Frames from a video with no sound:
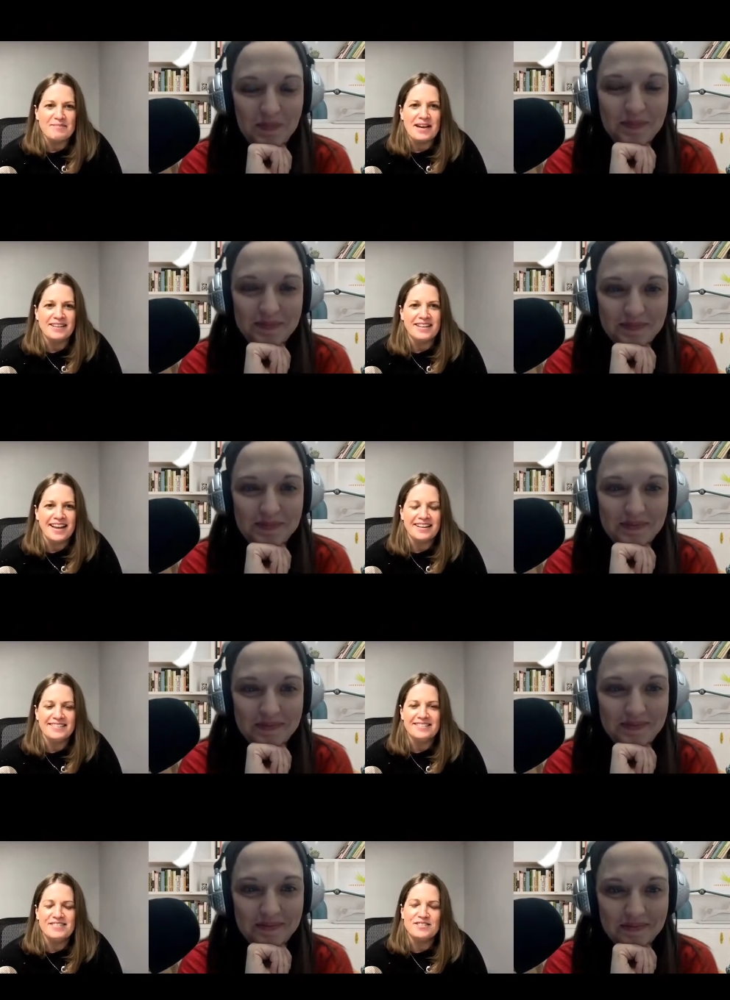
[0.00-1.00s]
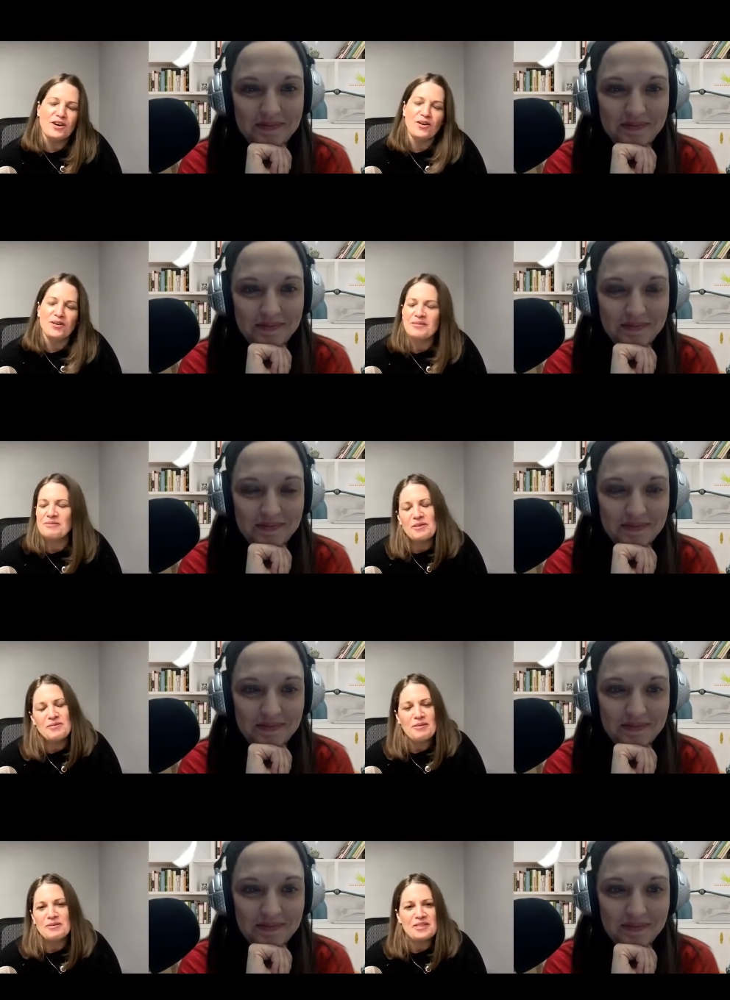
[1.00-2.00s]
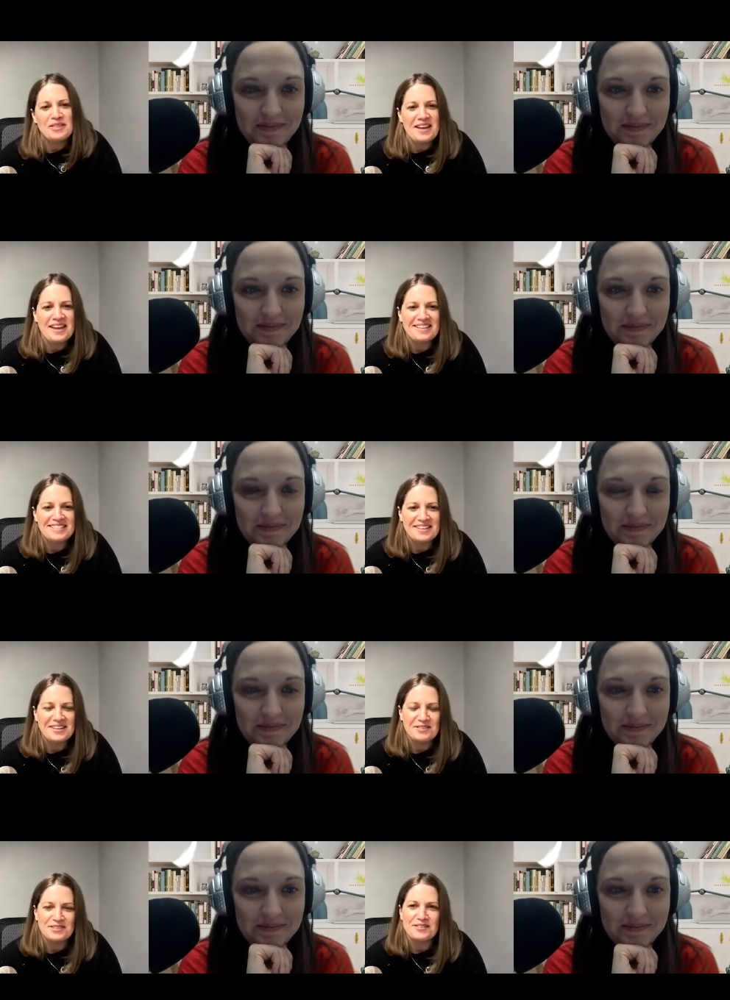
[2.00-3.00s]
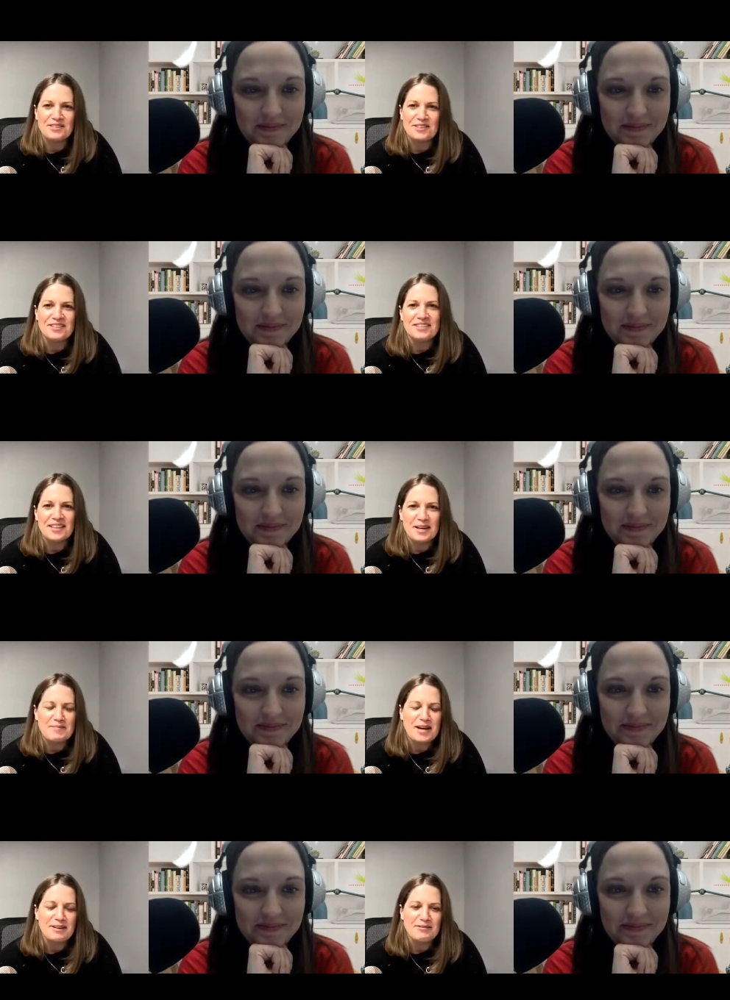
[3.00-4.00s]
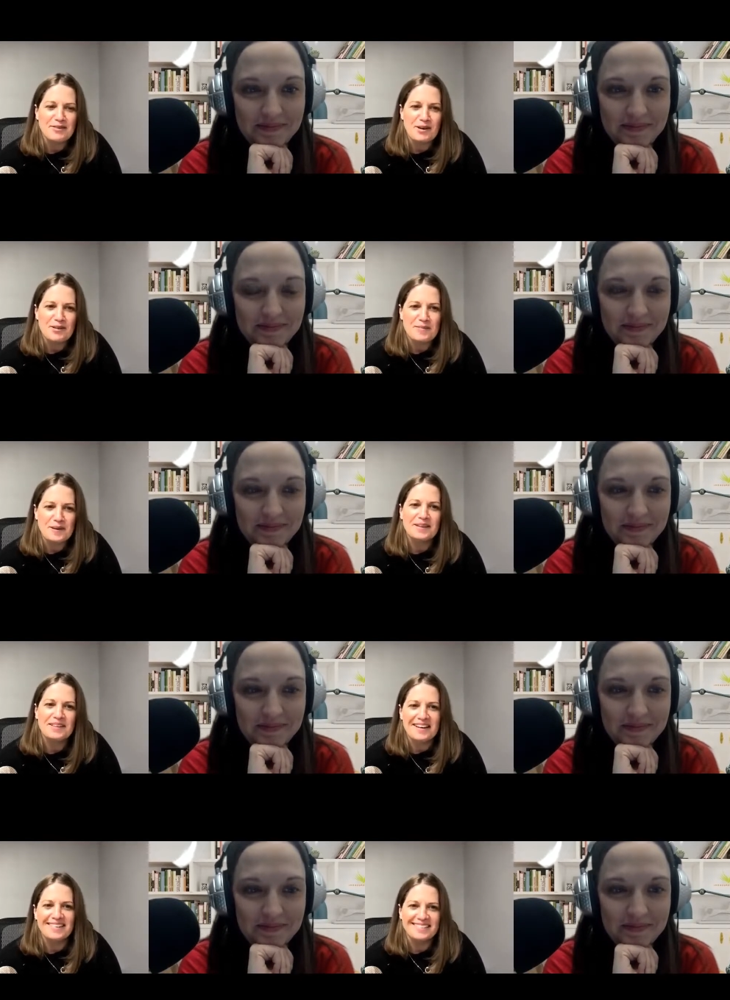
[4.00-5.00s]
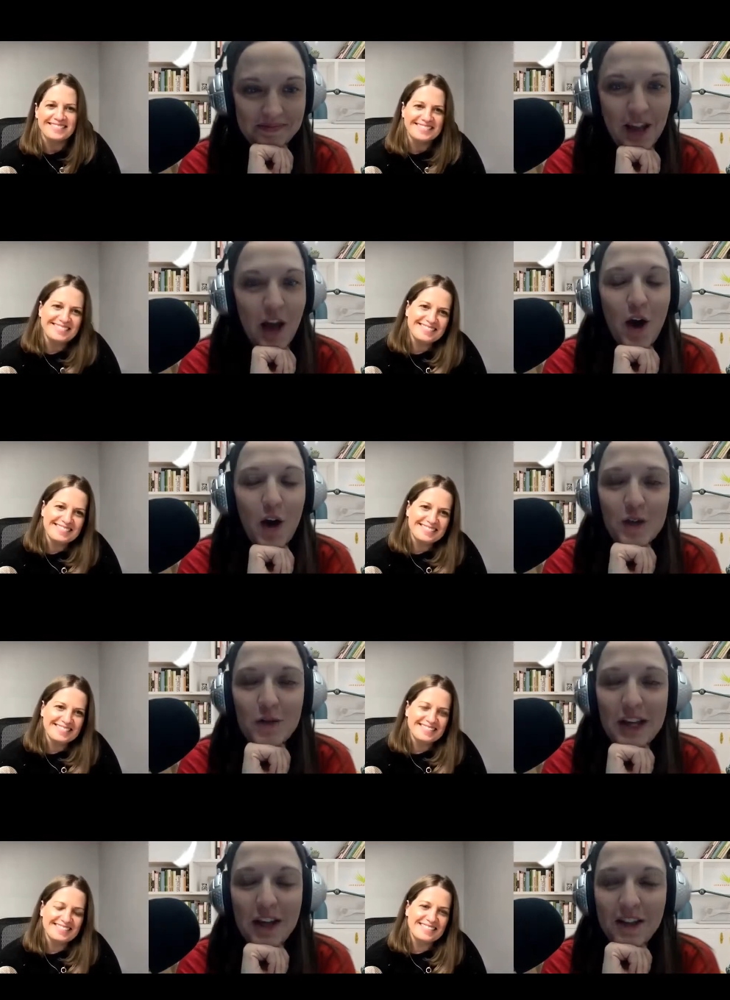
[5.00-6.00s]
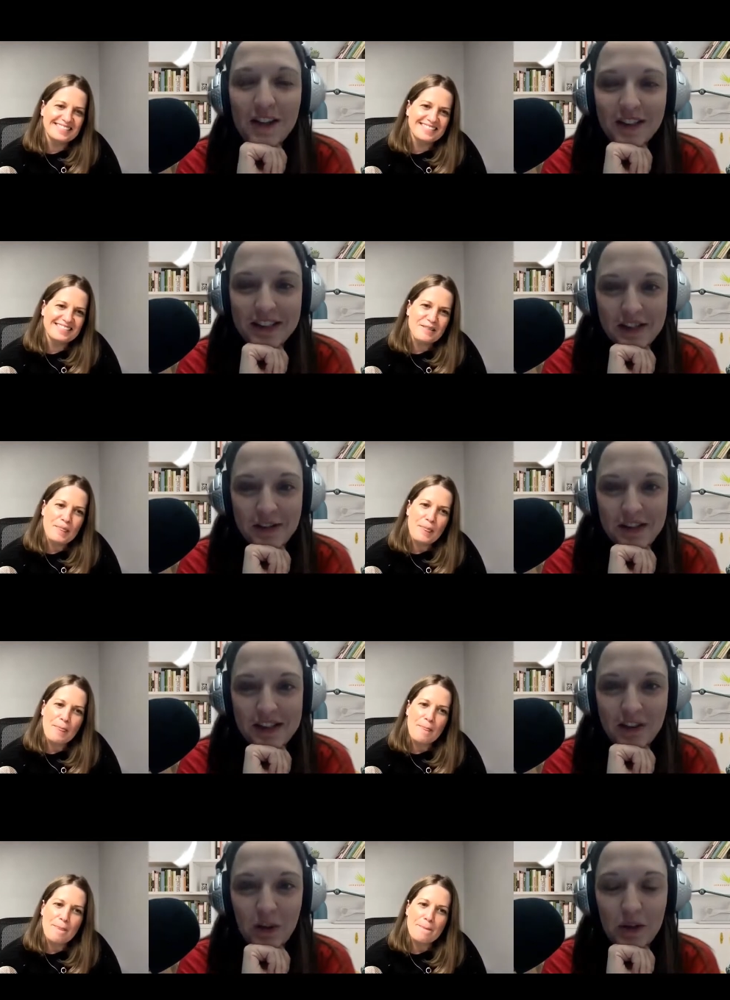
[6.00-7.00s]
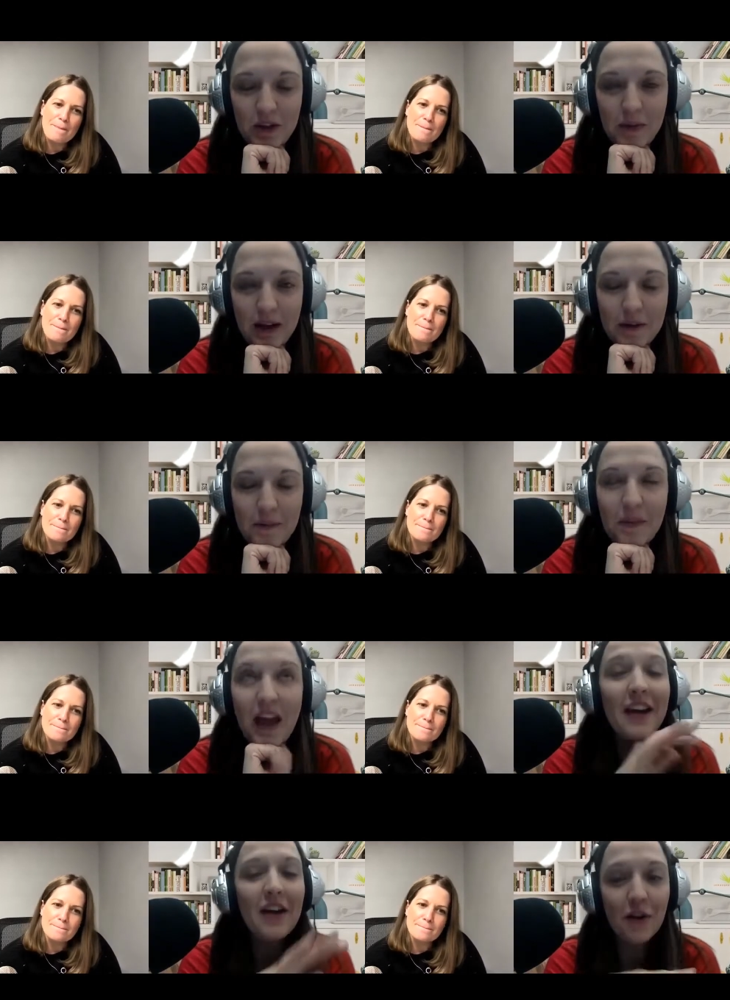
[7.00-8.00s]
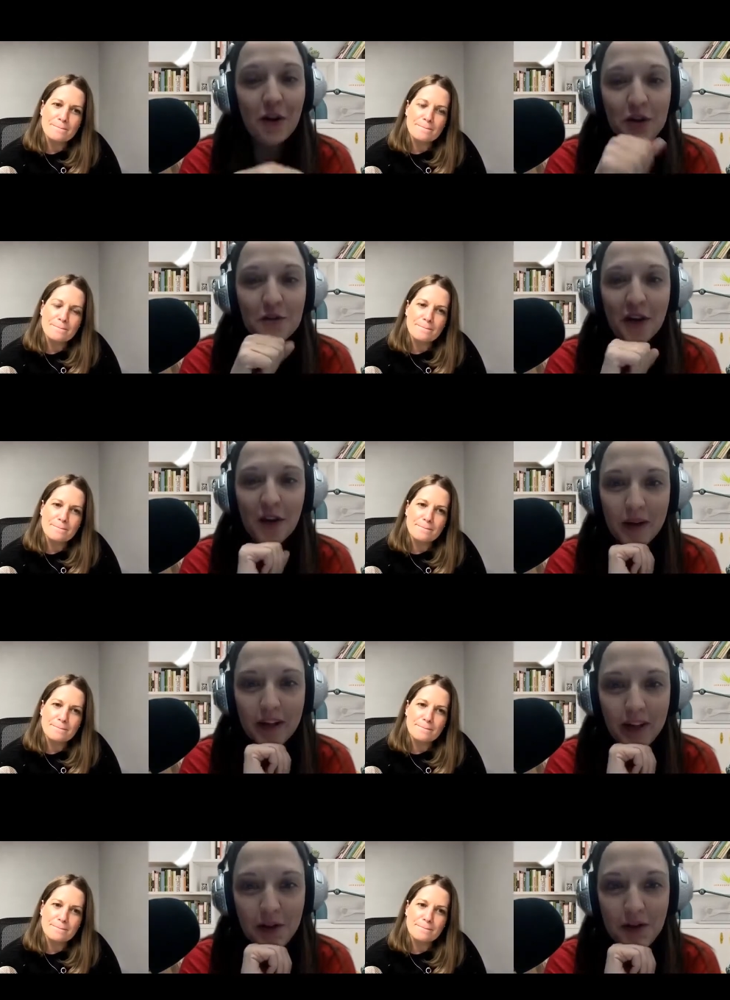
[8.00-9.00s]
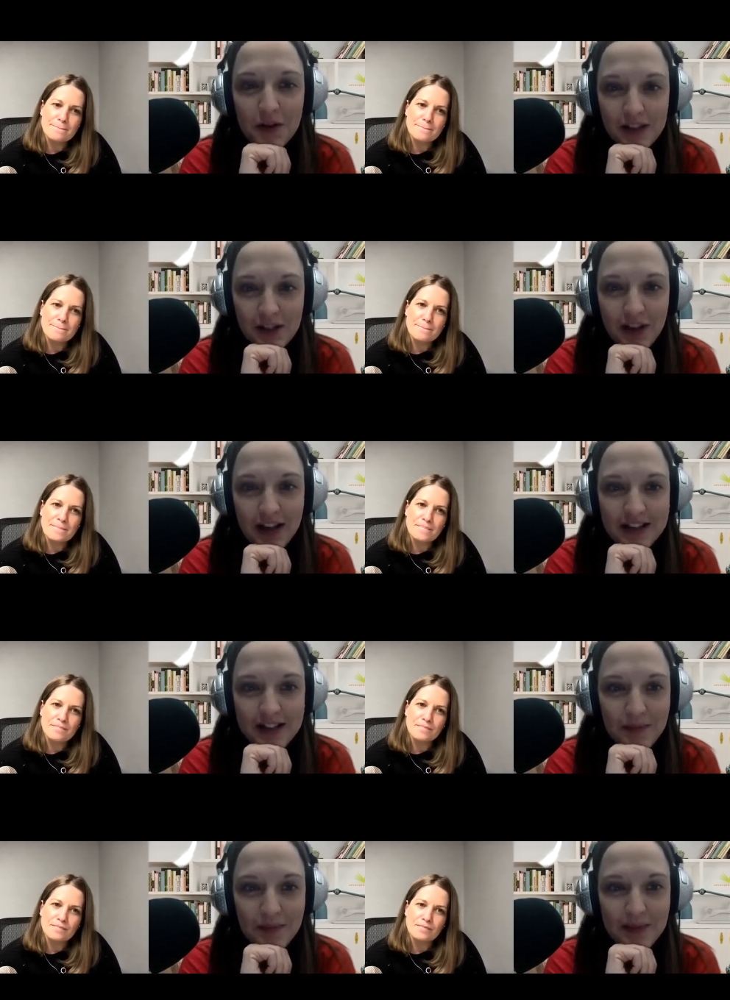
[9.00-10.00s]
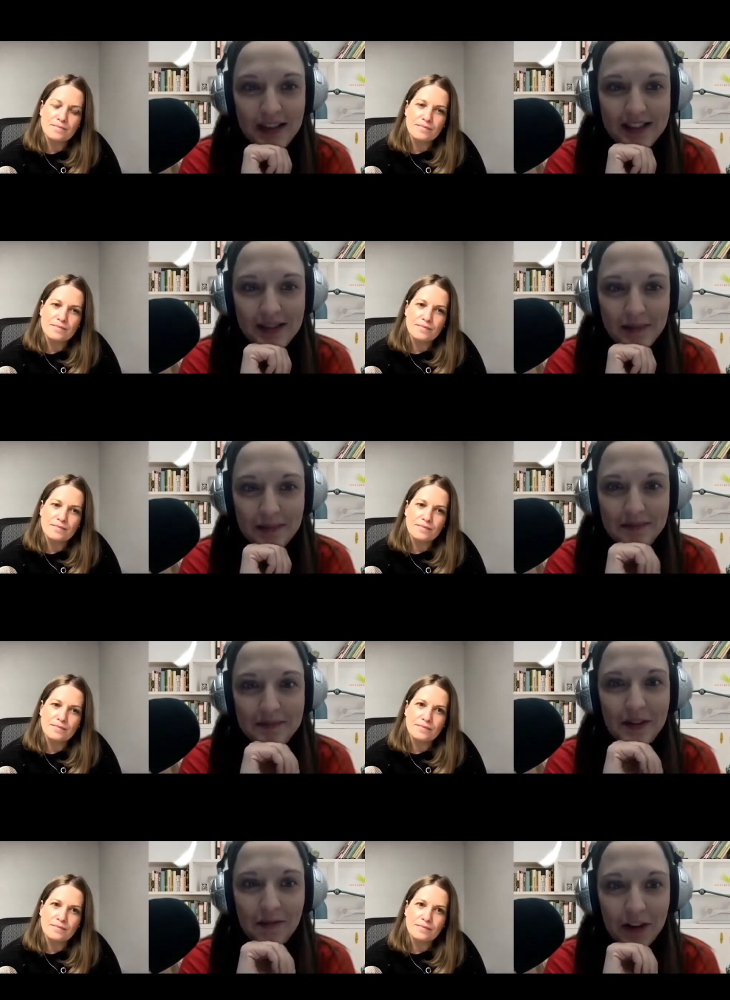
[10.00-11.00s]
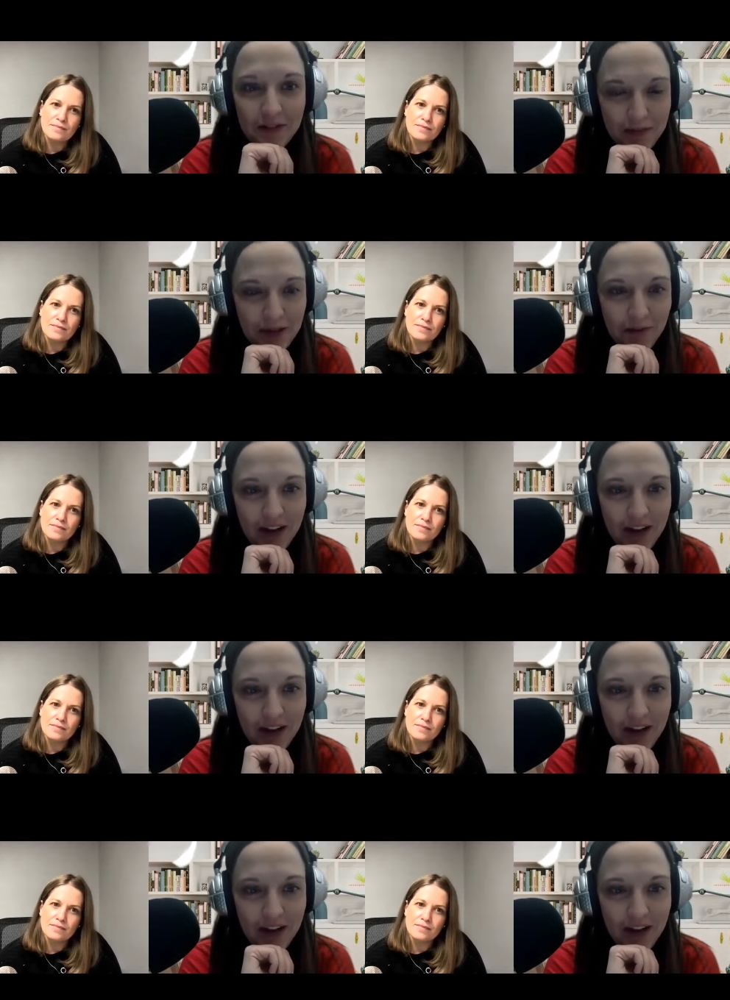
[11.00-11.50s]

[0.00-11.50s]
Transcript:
Speaker 1: and and so we went with the AAC coach after a lot of back and forth. But yeah,
Speaker 2: so tell our listeners a little bit about I, have heard you talk about it. I know your sister had some had some involvement,